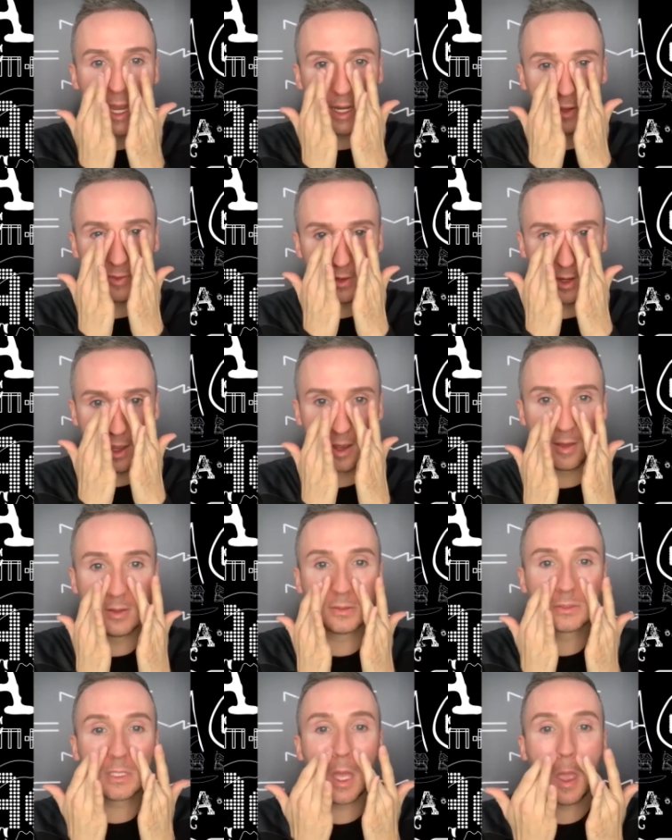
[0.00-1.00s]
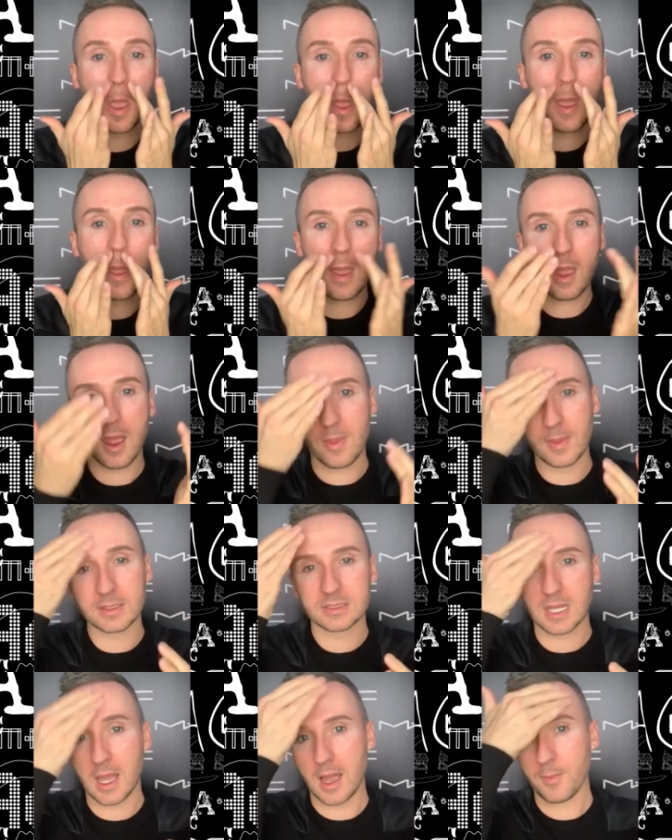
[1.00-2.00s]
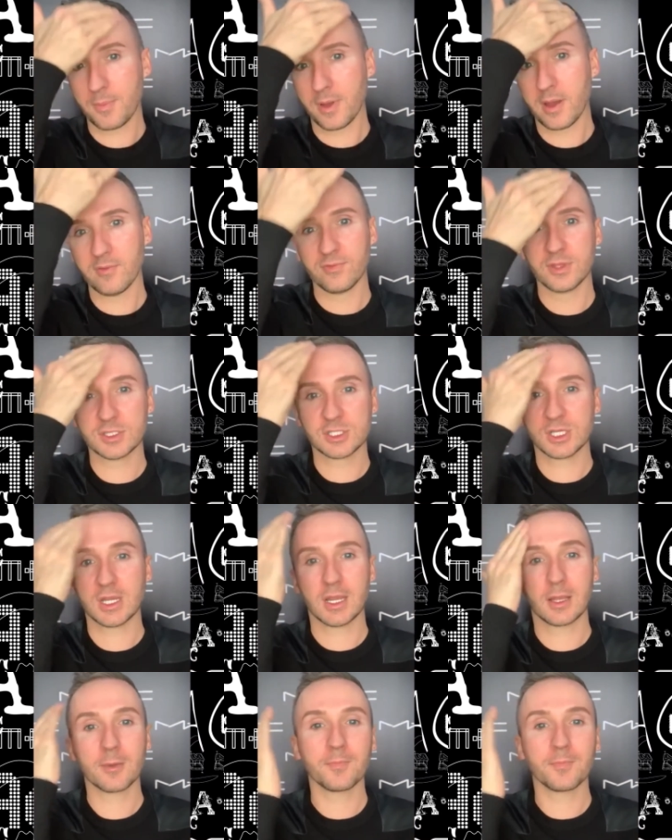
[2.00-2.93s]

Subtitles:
of the nose and the top of the cheek.